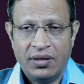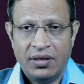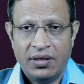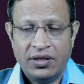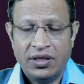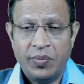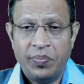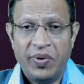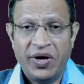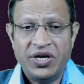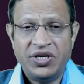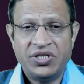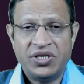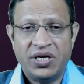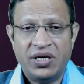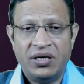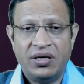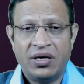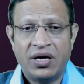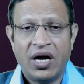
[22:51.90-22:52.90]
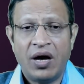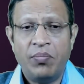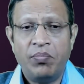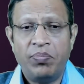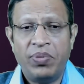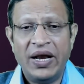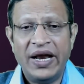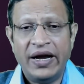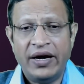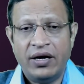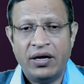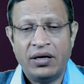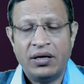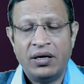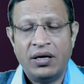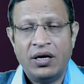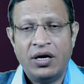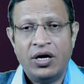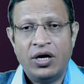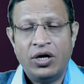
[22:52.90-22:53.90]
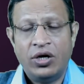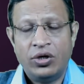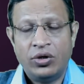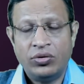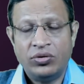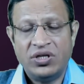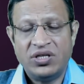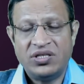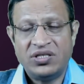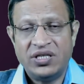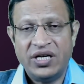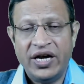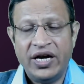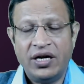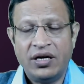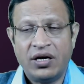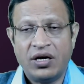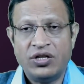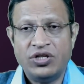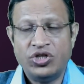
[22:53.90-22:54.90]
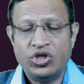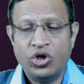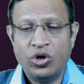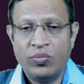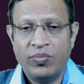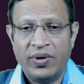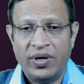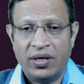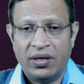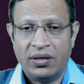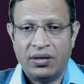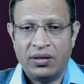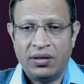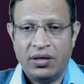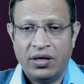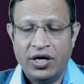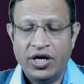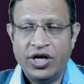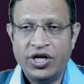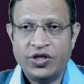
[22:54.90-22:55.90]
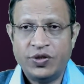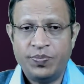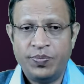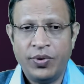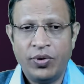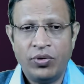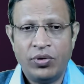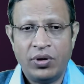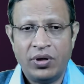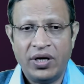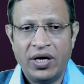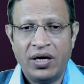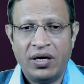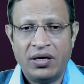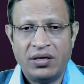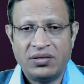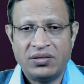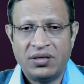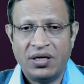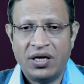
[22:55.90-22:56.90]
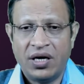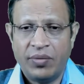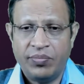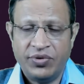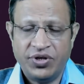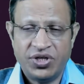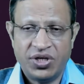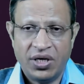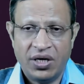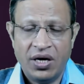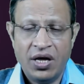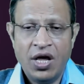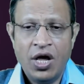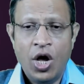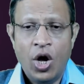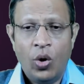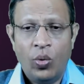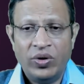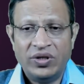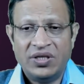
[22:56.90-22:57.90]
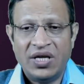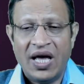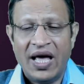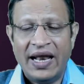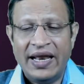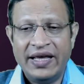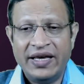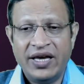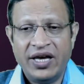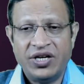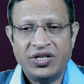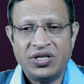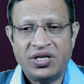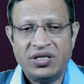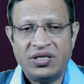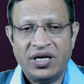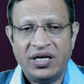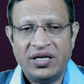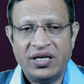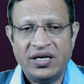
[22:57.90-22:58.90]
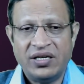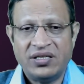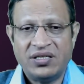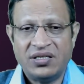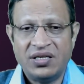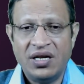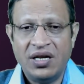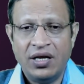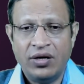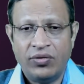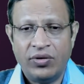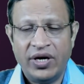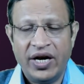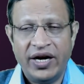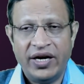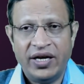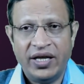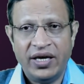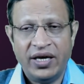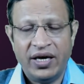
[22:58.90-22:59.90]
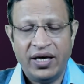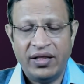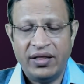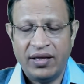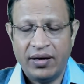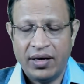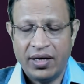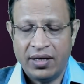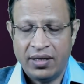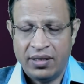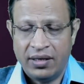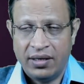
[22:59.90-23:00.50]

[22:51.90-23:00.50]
the patient complained to the State Consumer Dispute Redressal Commission with allegation that he is still urinating in the